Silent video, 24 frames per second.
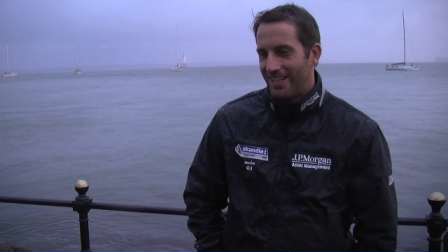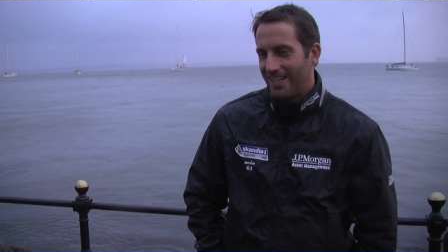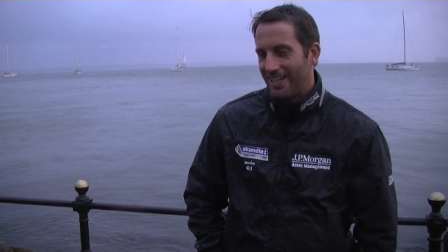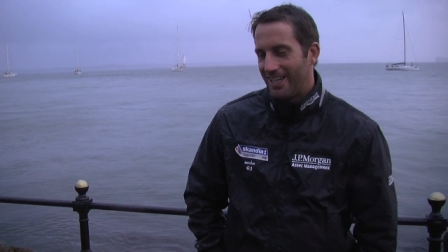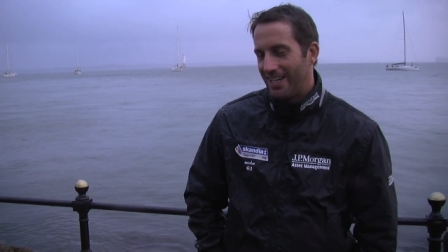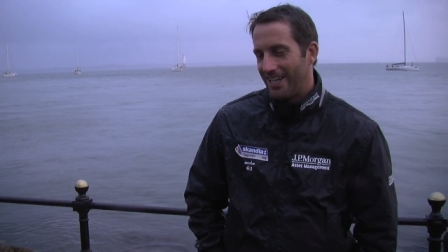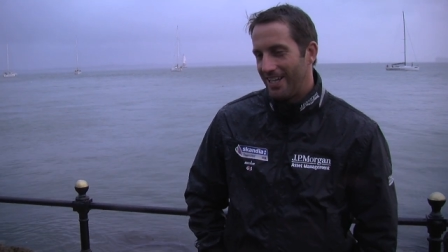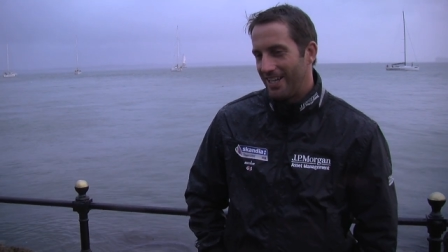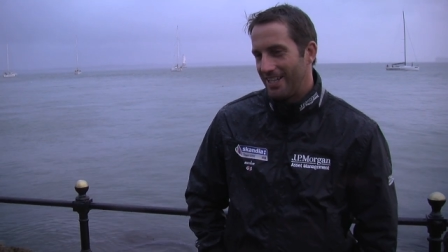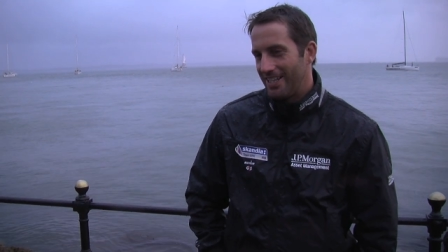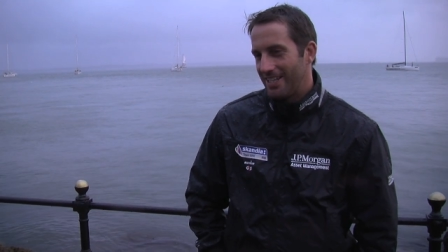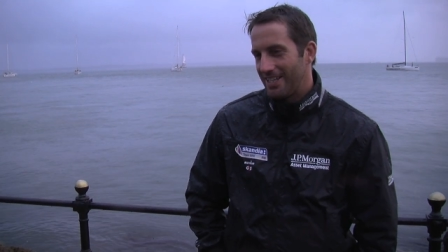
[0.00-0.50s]

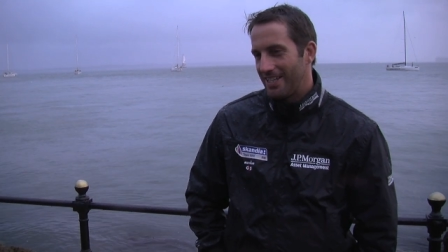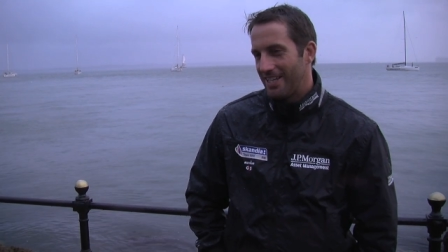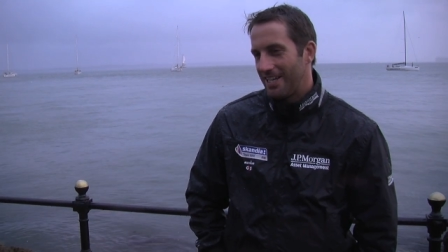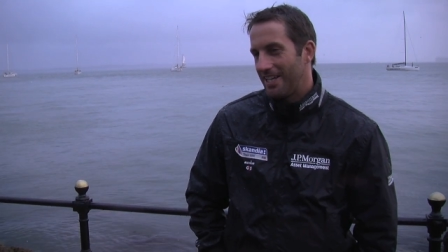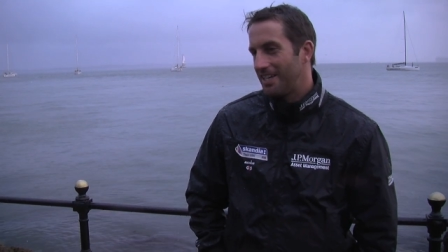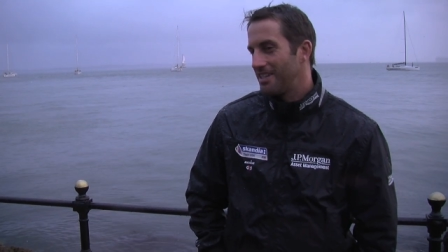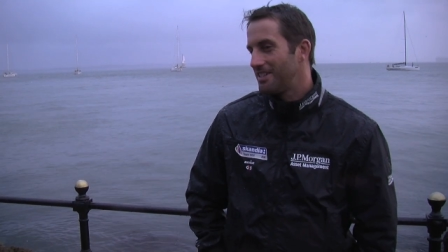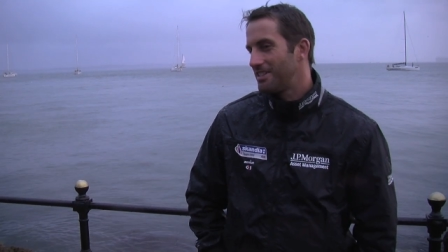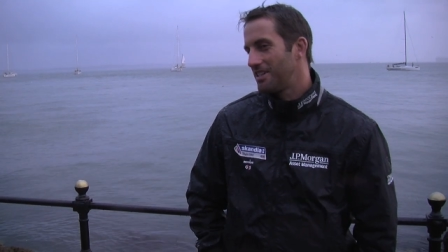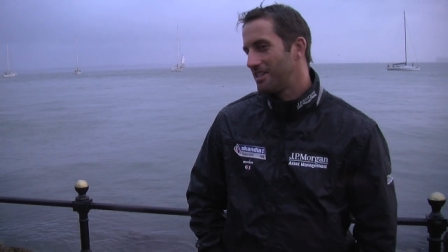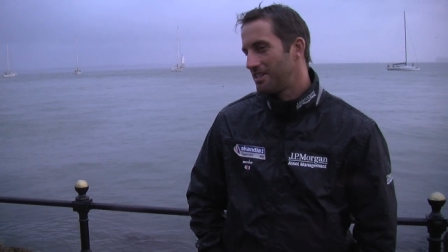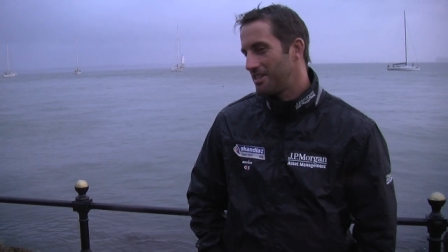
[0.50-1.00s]
And uh,
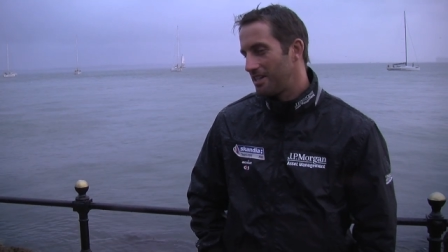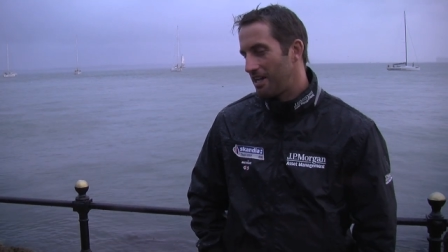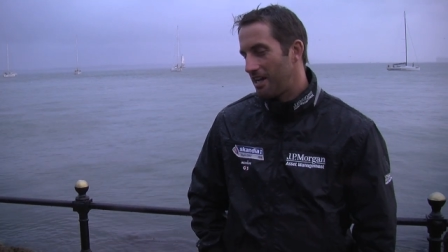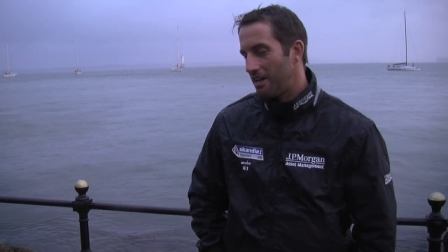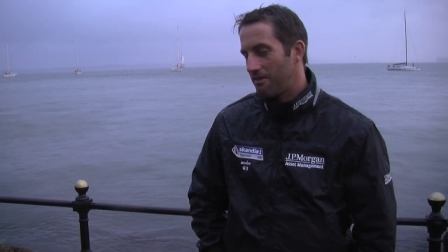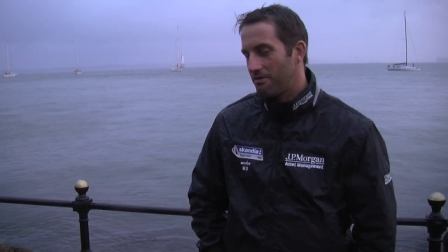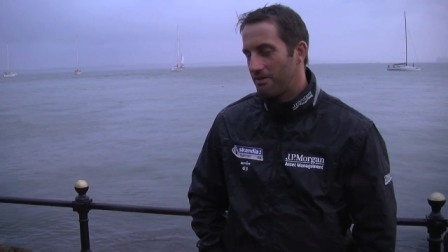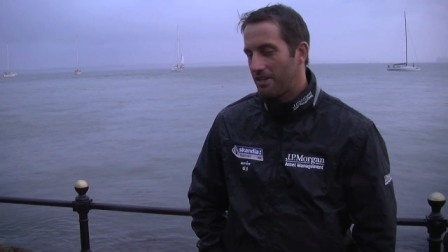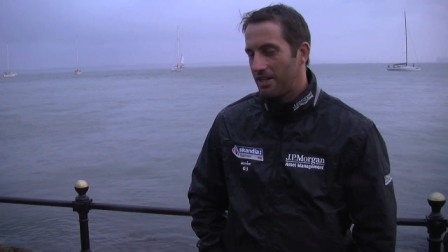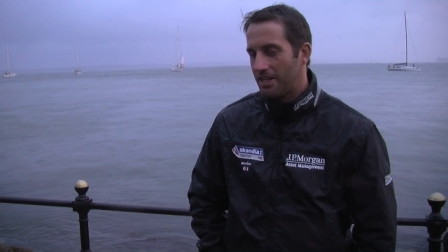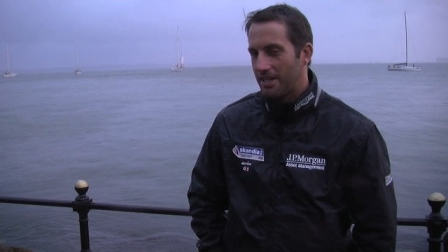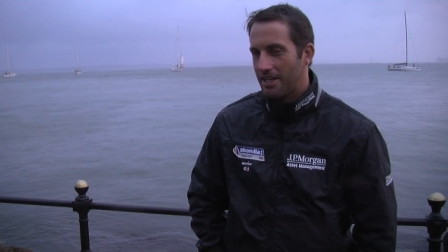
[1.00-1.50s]
it's good to
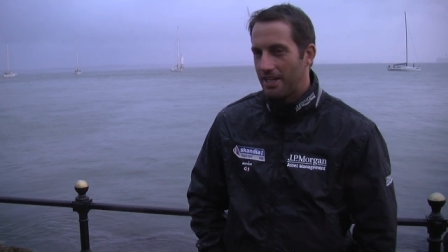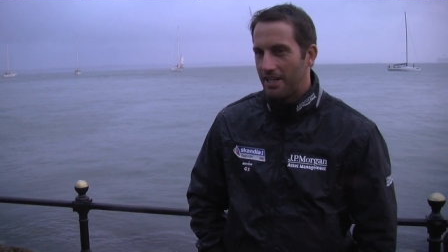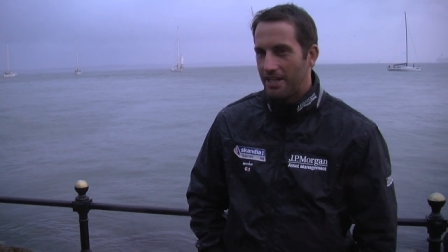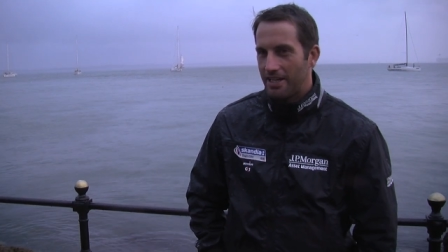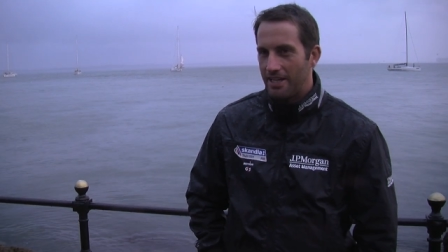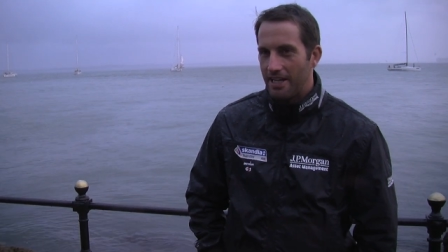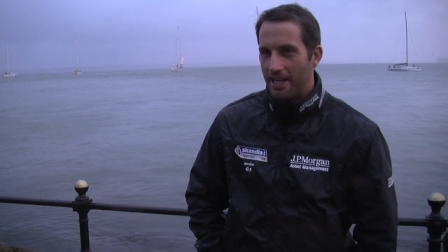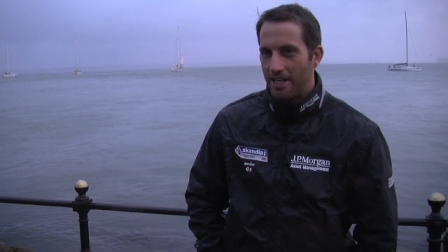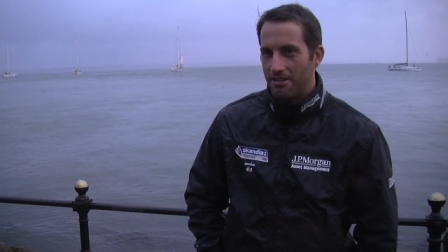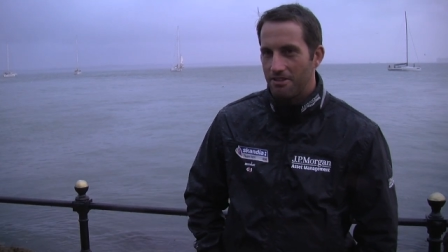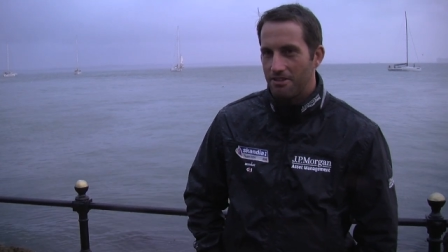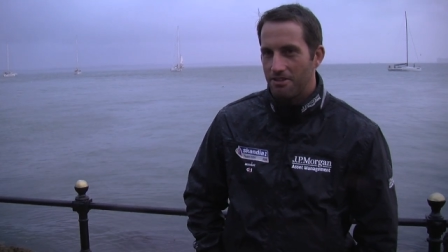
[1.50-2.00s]
have Nick here
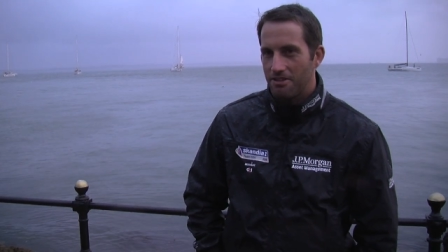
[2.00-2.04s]
now